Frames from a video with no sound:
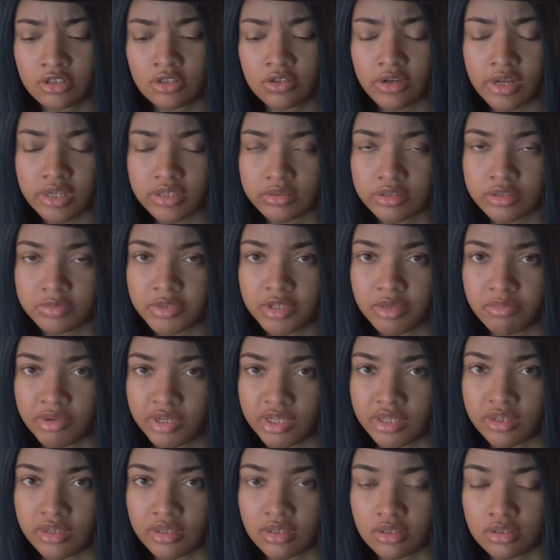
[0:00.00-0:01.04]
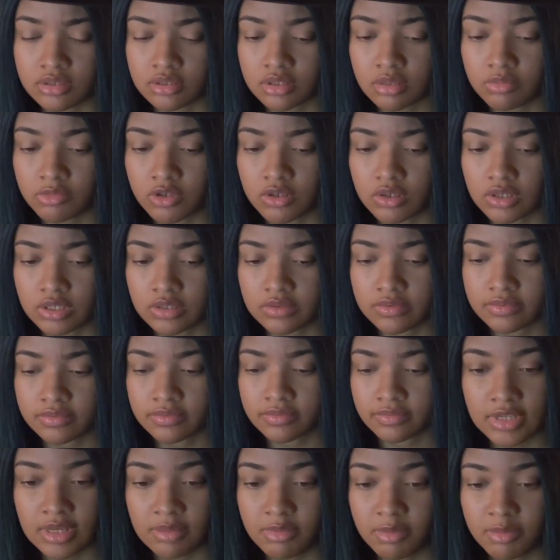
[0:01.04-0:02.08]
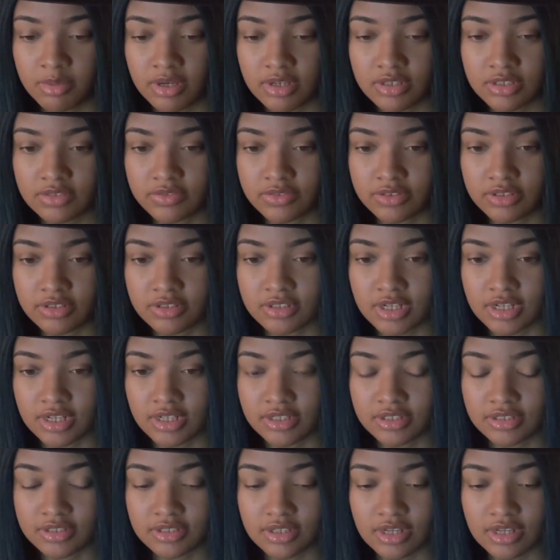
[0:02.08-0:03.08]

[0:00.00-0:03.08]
You guys supposed to be the big kids. Come on now. I'm embarrassed for you guys.